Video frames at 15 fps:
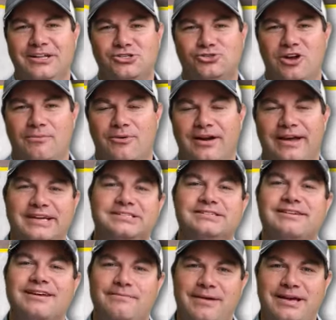streamer is
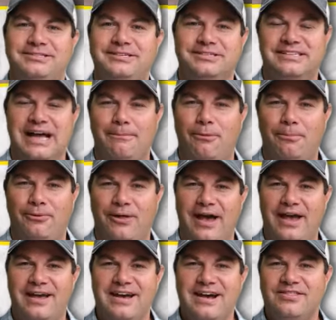Camisa's Double
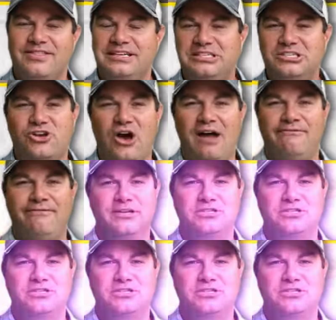Play. This has caught fish